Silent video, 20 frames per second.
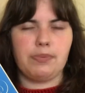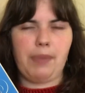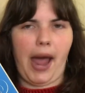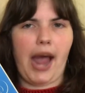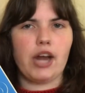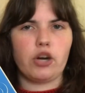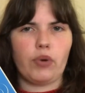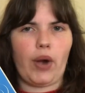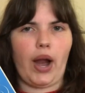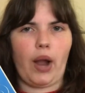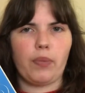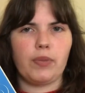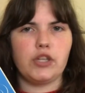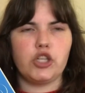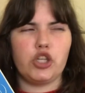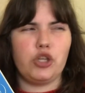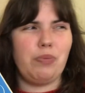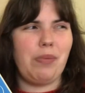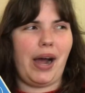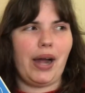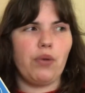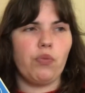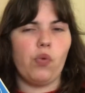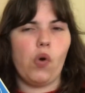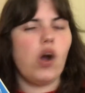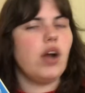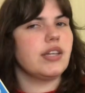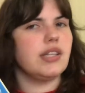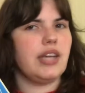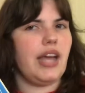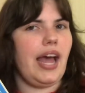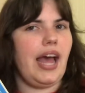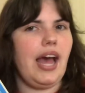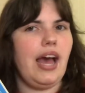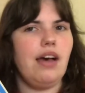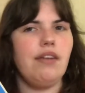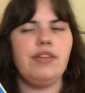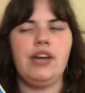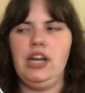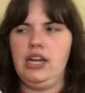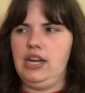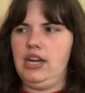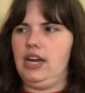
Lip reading: background that you might want to have.